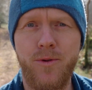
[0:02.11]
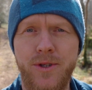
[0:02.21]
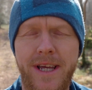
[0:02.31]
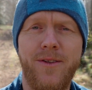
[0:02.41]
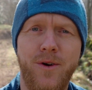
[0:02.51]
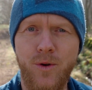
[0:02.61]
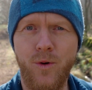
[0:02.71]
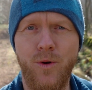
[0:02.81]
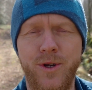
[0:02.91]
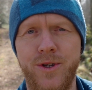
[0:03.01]
put together a
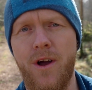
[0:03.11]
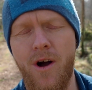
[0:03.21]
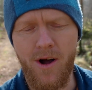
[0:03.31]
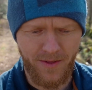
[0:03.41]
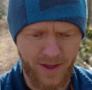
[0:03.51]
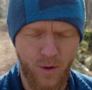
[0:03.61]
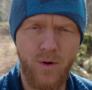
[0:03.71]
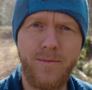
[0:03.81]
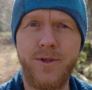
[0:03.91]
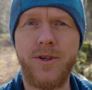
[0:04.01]
course on the
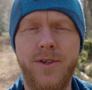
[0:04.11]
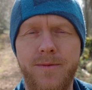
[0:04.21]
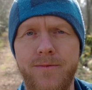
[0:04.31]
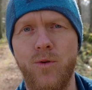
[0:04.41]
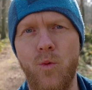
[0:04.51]
OM system for